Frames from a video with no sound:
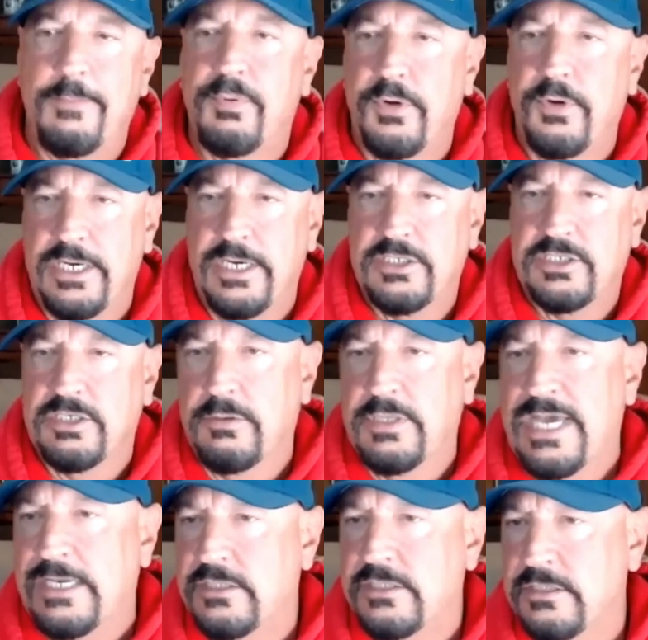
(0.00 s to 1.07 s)
predict. So
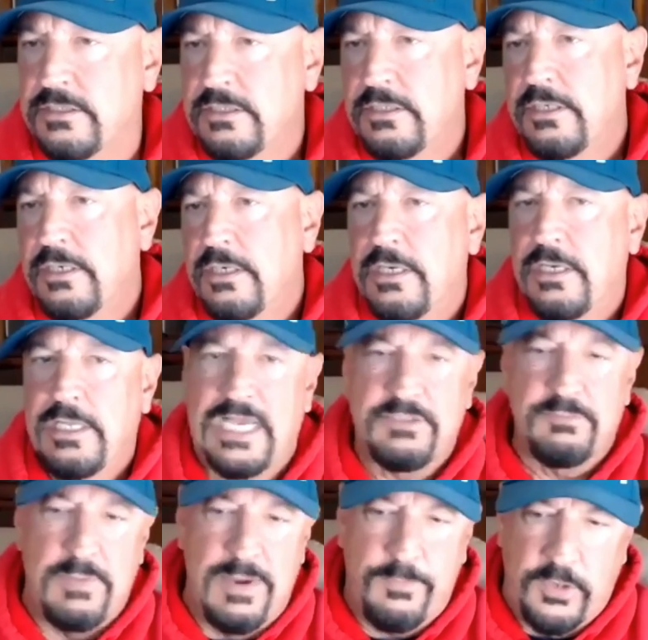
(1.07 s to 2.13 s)
that's that's
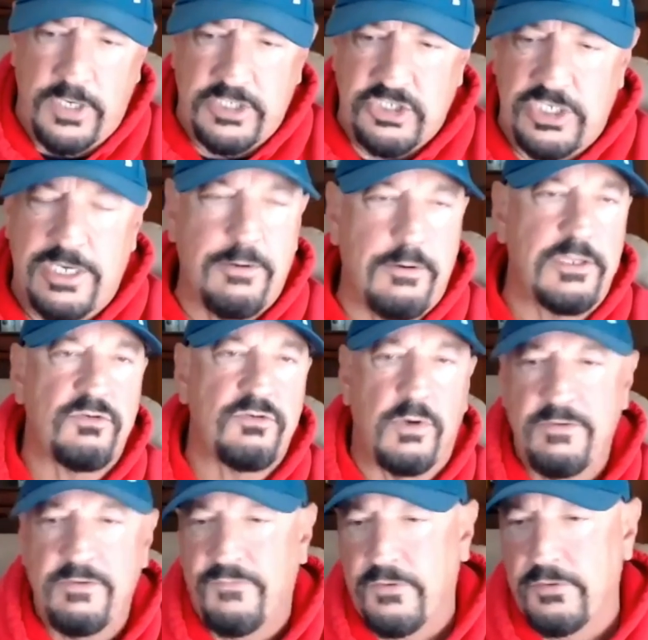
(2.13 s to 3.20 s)
my prediction here on the
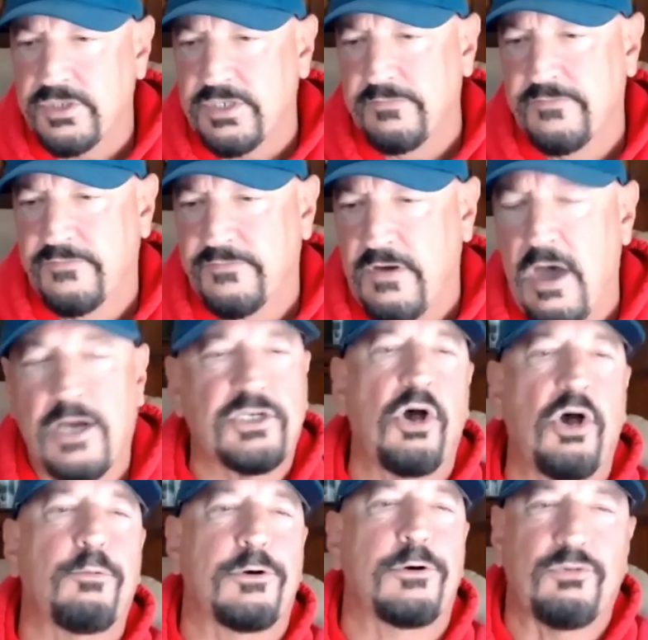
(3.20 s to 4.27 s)
21st of
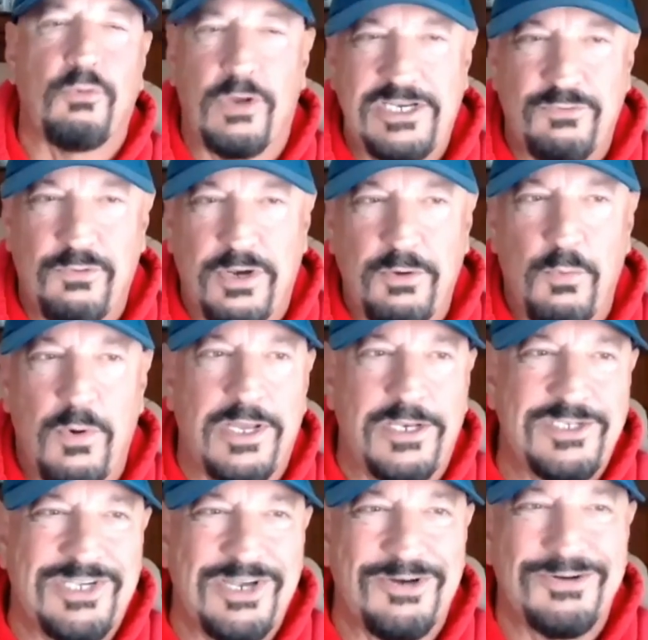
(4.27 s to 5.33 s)
October,
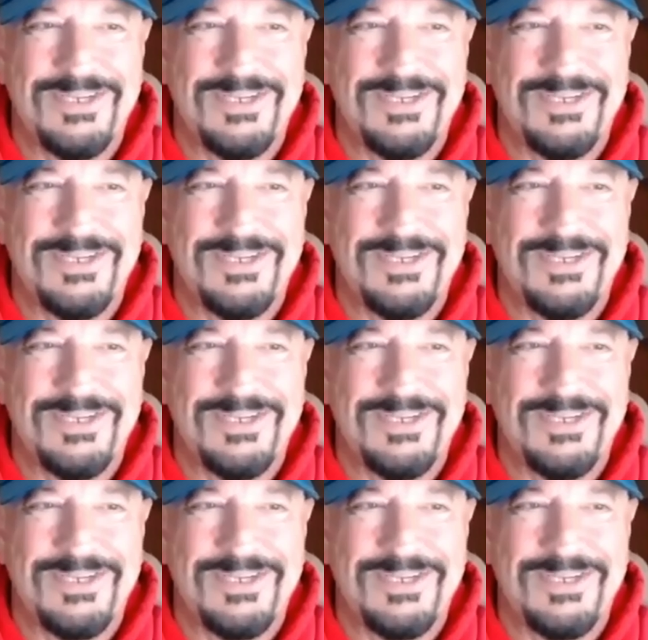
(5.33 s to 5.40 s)
2021. So